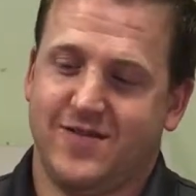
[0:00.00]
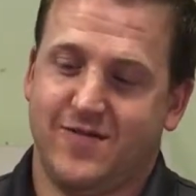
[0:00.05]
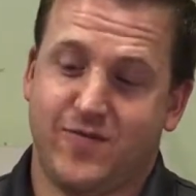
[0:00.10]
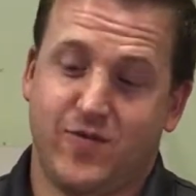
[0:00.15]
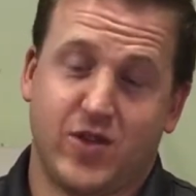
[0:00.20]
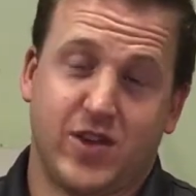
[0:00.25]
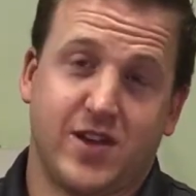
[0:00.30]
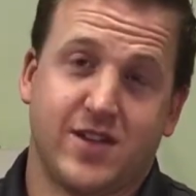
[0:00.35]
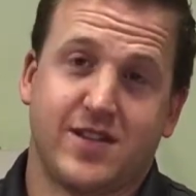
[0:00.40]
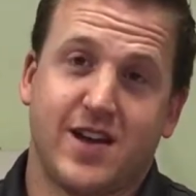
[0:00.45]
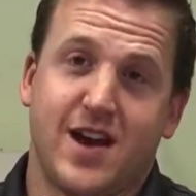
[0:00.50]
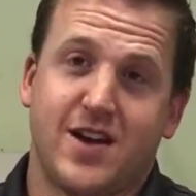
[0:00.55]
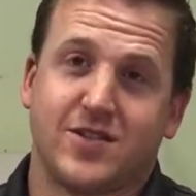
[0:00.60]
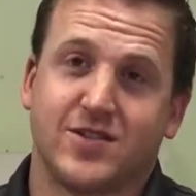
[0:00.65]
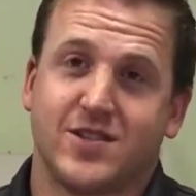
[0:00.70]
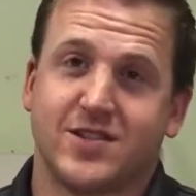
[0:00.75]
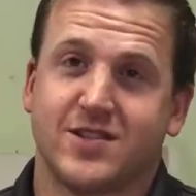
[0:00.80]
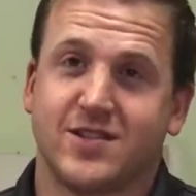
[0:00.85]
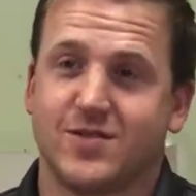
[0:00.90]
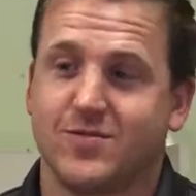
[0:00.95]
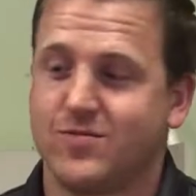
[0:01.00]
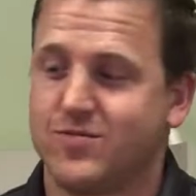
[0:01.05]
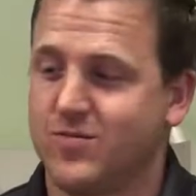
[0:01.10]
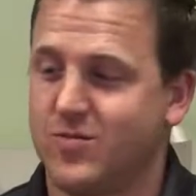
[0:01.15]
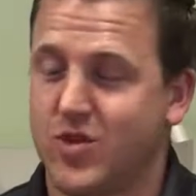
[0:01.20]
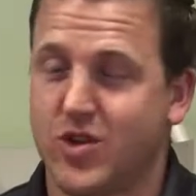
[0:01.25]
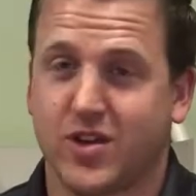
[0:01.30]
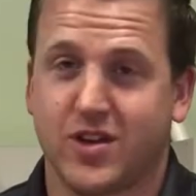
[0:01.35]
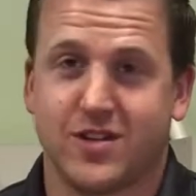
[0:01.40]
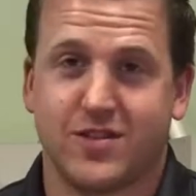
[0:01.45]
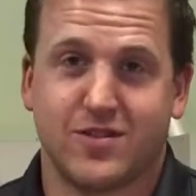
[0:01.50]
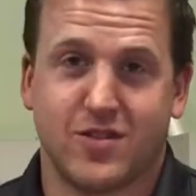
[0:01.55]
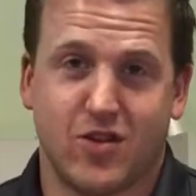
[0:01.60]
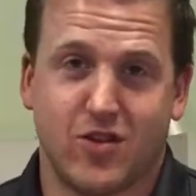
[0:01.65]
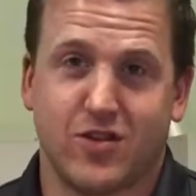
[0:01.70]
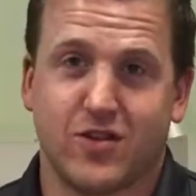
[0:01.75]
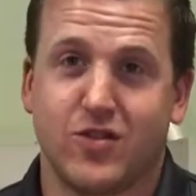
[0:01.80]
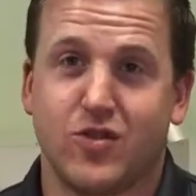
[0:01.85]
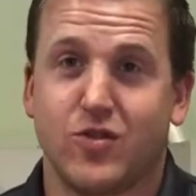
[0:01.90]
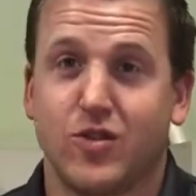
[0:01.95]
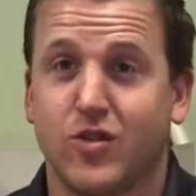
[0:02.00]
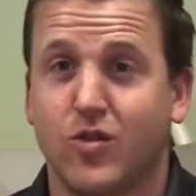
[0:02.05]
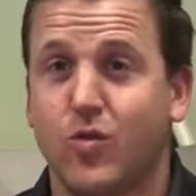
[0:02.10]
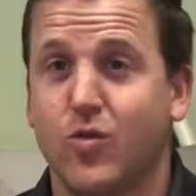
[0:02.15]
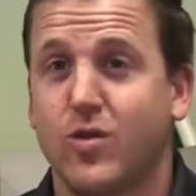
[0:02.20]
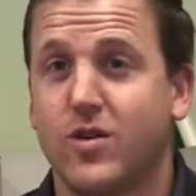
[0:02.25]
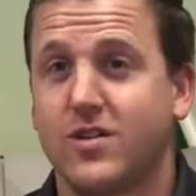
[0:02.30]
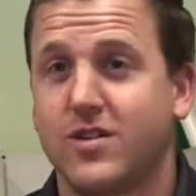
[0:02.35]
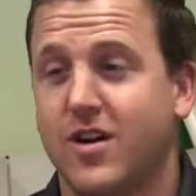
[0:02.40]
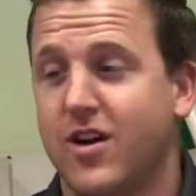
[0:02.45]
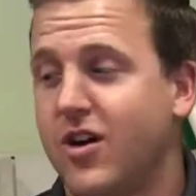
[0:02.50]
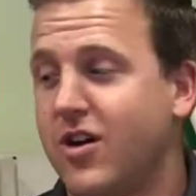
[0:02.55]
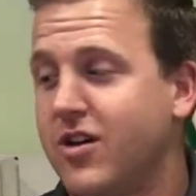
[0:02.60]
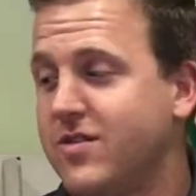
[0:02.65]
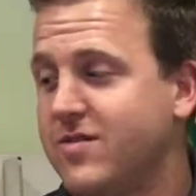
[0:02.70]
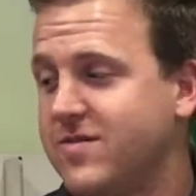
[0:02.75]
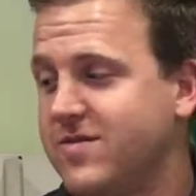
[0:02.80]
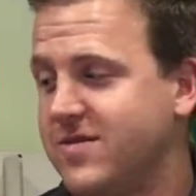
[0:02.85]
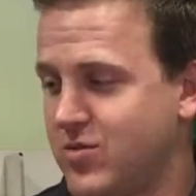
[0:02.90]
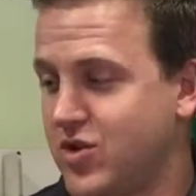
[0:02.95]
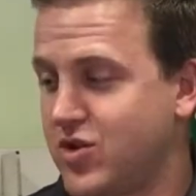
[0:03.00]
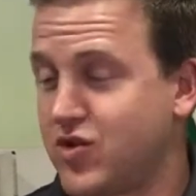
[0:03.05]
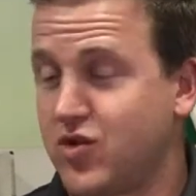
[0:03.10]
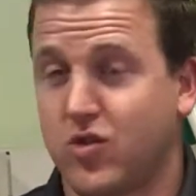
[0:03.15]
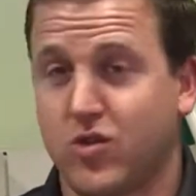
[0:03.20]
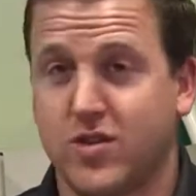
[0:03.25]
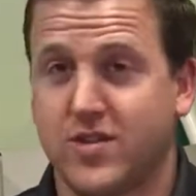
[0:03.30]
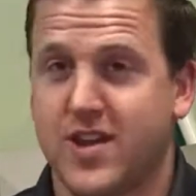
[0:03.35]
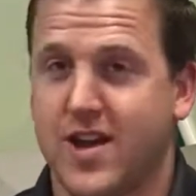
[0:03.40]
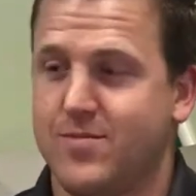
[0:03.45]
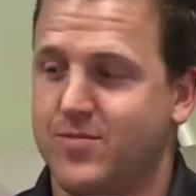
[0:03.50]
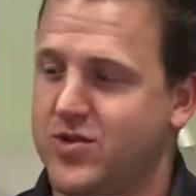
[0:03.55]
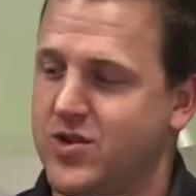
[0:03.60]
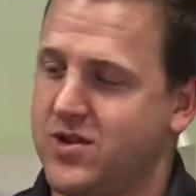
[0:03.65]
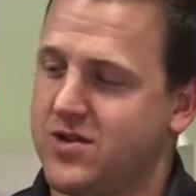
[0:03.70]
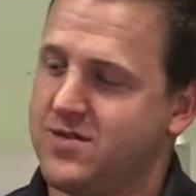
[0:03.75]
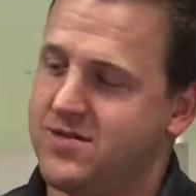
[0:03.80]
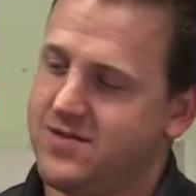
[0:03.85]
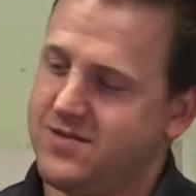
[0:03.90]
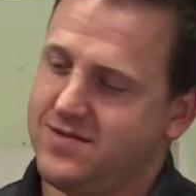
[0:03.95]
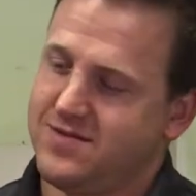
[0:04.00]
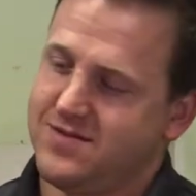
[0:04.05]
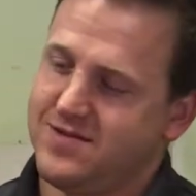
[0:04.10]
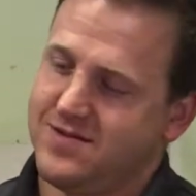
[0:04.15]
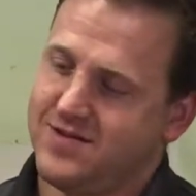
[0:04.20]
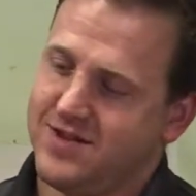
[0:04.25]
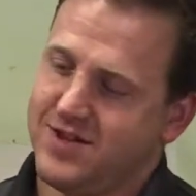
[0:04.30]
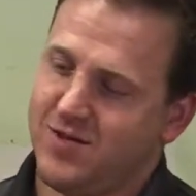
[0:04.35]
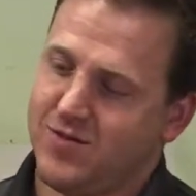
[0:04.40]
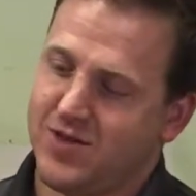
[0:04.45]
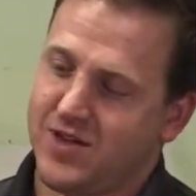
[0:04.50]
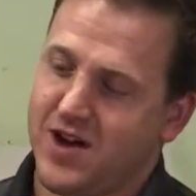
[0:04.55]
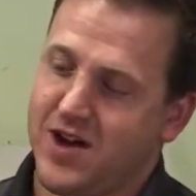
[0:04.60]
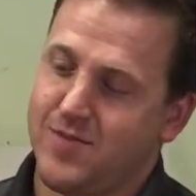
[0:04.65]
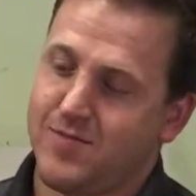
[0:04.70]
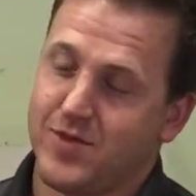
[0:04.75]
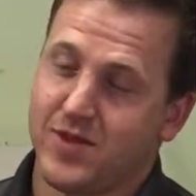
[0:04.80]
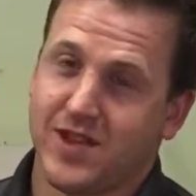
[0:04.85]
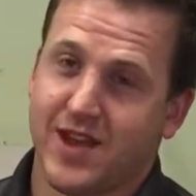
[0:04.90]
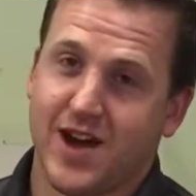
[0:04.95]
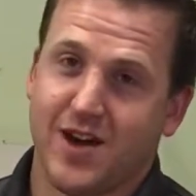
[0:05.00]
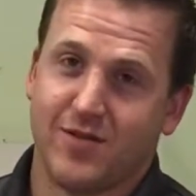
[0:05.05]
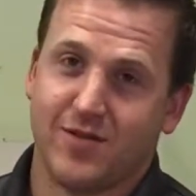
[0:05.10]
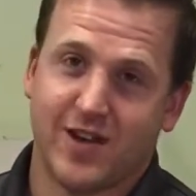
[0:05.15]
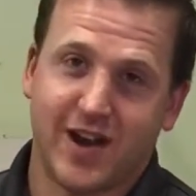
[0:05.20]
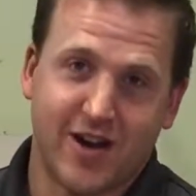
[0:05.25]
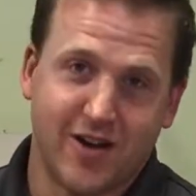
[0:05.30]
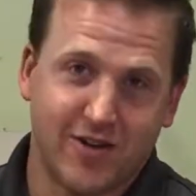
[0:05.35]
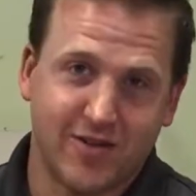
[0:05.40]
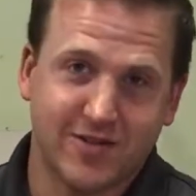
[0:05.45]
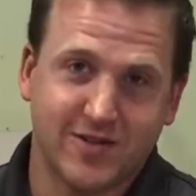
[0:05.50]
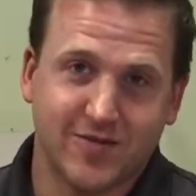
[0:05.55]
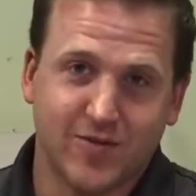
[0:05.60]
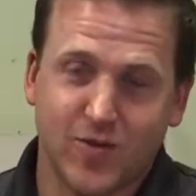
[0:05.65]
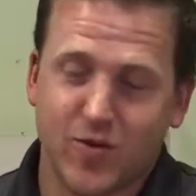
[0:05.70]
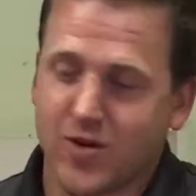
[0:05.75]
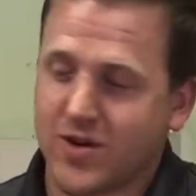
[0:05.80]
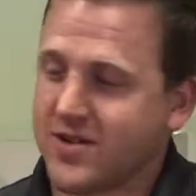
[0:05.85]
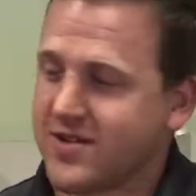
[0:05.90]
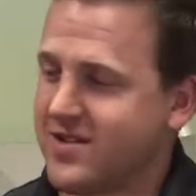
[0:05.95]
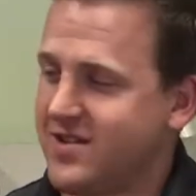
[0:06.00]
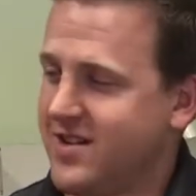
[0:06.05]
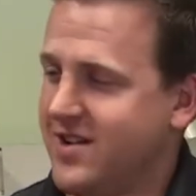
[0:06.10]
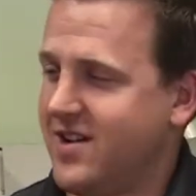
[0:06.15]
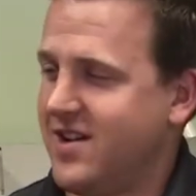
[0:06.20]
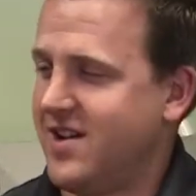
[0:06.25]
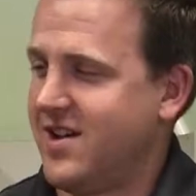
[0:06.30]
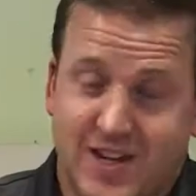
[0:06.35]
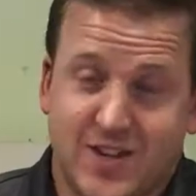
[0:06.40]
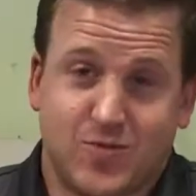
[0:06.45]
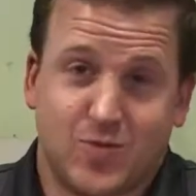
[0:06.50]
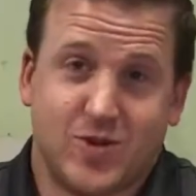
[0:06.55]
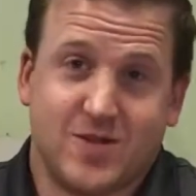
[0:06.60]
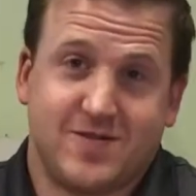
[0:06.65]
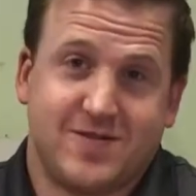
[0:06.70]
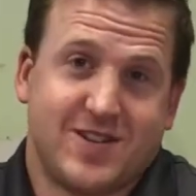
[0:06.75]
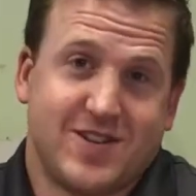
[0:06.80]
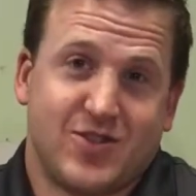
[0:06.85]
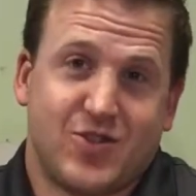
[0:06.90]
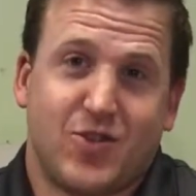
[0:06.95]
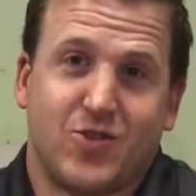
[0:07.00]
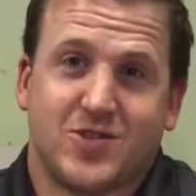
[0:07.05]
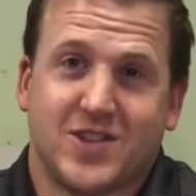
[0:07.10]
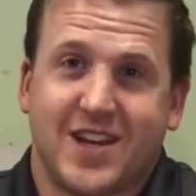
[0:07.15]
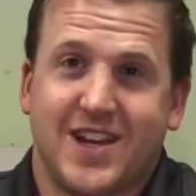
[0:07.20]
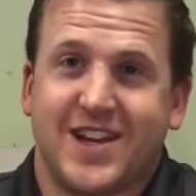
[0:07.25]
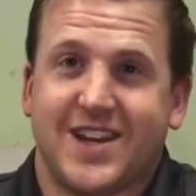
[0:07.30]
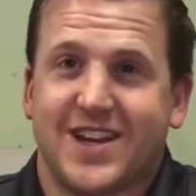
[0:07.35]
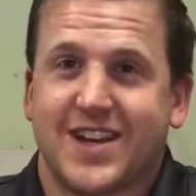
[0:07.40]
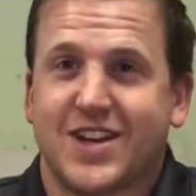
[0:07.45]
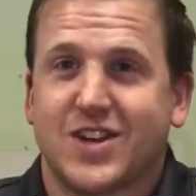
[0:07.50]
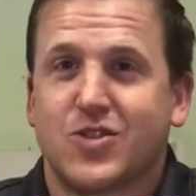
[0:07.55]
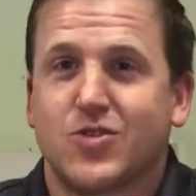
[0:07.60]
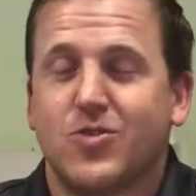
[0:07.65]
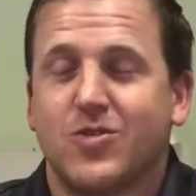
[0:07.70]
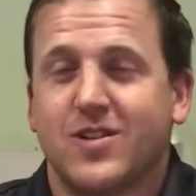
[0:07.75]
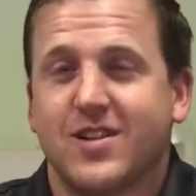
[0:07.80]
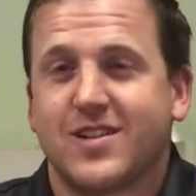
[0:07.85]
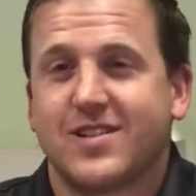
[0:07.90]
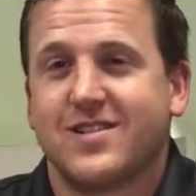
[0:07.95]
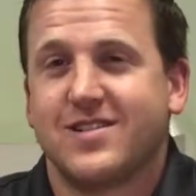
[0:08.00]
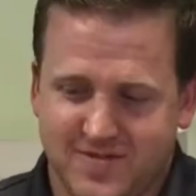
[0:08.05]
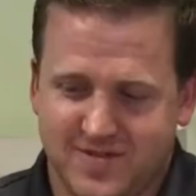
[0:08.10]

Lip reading: for the entire system, where you can turn the unit on, off, control the temperature, with the up and down arrows, of course. It's what controls the heating and cooling.